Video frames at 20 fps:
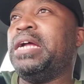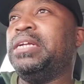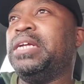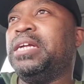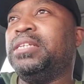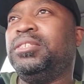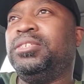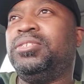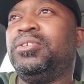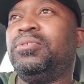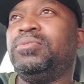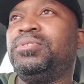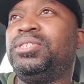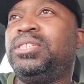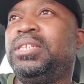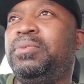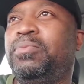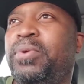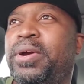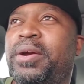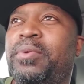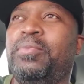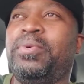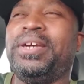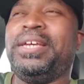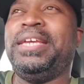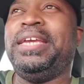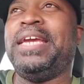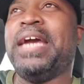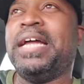just don't see where
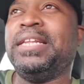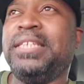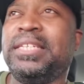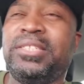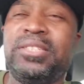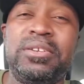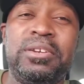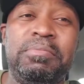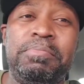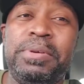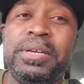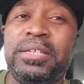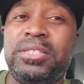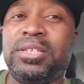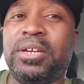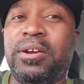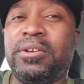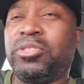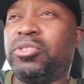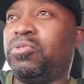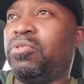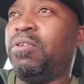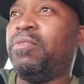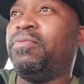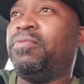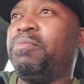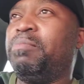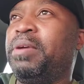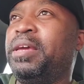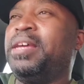he got that's gonna beat Terence
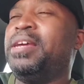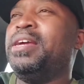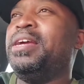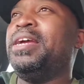Crawford, man.